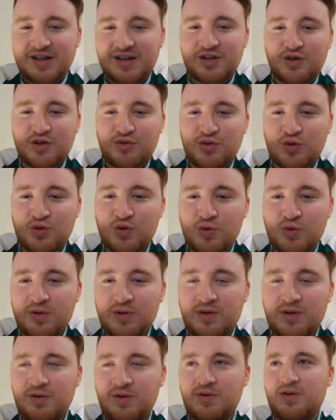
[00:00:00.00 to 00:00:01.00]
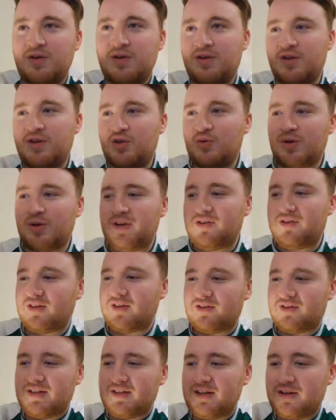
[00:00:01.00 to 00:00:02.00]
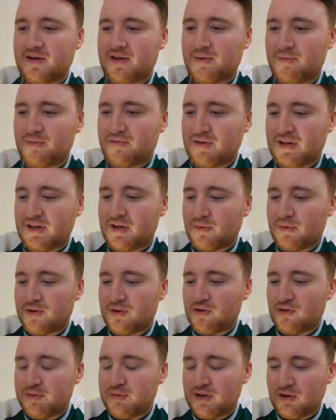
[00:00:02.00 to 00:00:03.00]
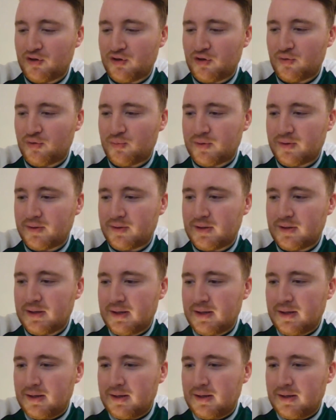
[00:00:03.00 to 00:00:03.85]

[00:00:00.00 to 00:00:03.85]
I'd have to go with the, the 2016 Cup final one's been a good one.